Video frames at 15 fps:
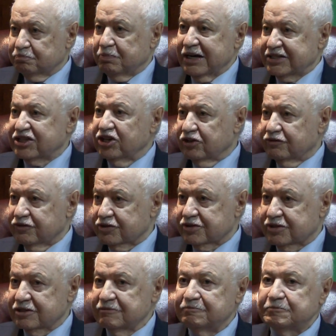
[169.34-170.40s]

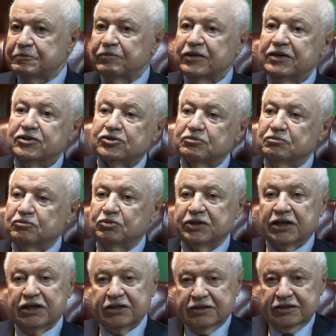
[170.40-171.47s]
service.
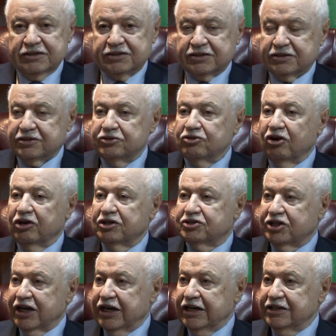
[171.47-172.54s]
In this knowledge
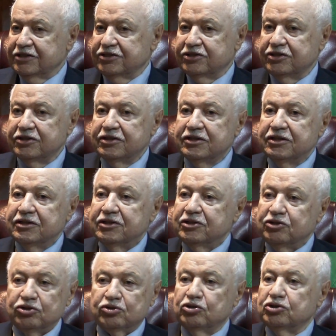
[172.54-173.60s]
age,
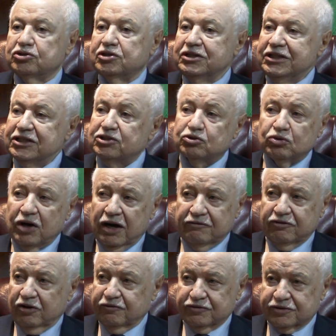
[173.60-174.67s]
you don't need to have
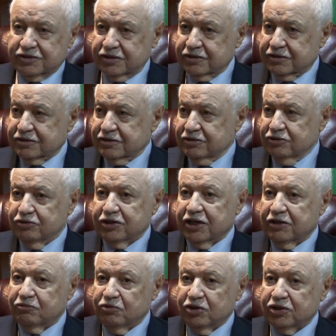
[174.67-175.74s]
offices. You
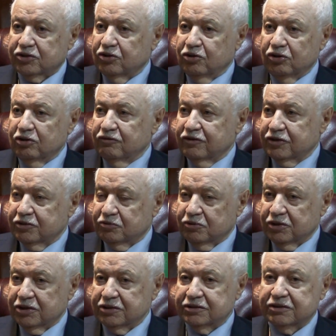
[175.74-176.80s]
can work all over the
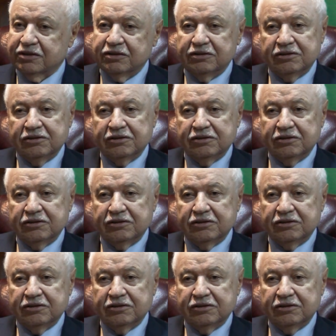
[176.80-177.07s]
world